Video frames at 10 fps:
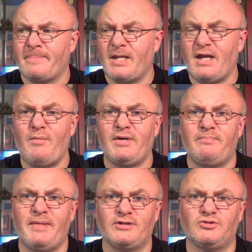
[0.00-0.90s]
yeah, we did
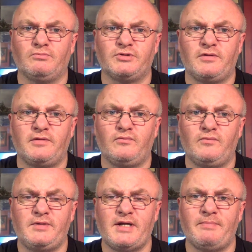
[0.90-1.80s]
make some
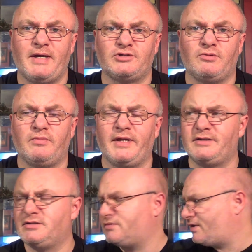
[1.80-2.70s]

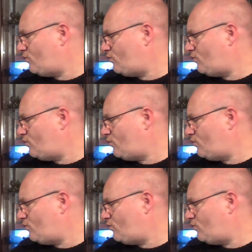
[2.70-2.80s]
things. I think